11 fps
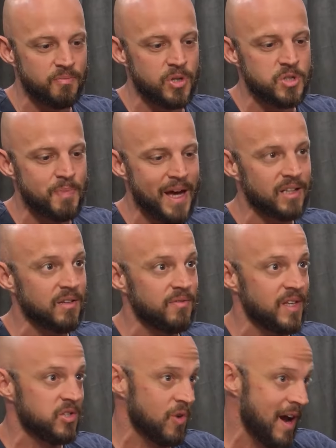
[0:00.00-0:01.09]
perspective
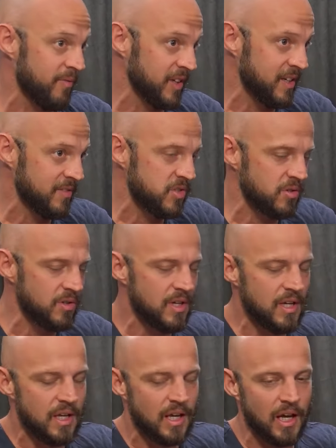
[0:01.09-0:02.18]
that traveling gives you
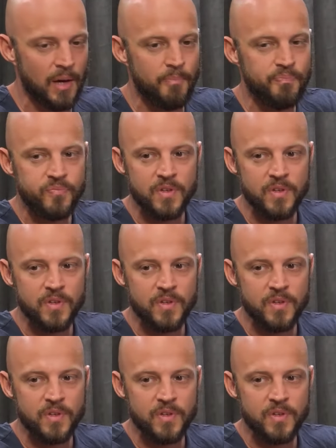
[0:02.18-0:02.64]
yeah um,